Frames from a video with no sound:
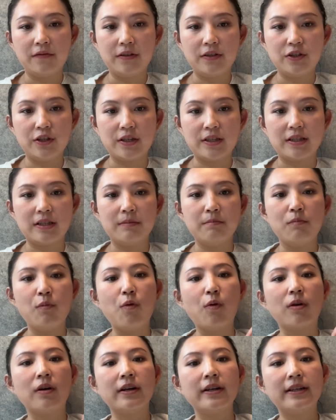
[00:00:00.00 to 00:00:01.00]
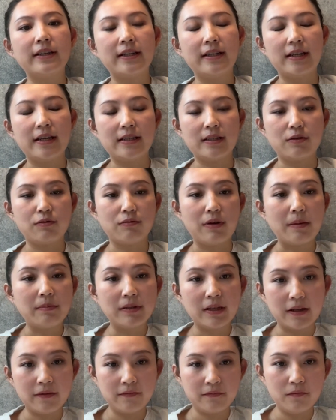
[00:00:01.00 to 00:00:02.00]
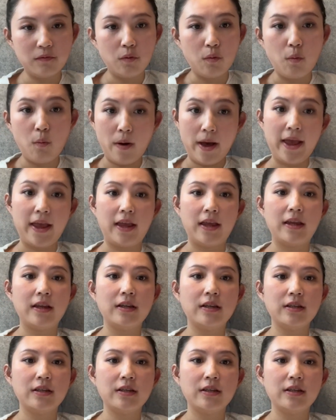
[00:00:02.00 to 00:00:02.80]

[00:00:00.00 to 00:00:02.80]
just more disruptive way